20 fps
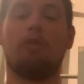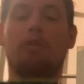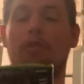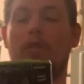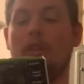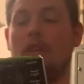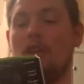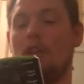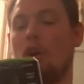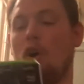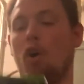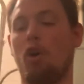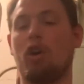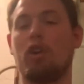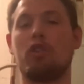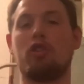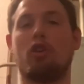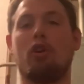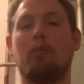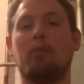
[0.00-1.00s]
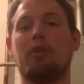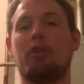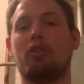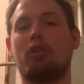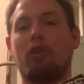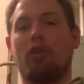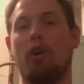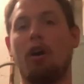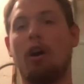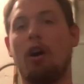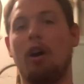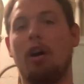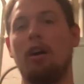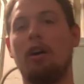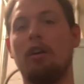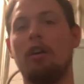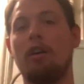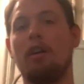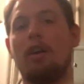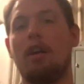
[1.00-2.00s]
the Okeechobee Craw,
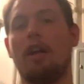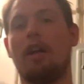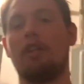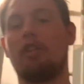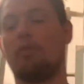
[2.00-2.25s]
as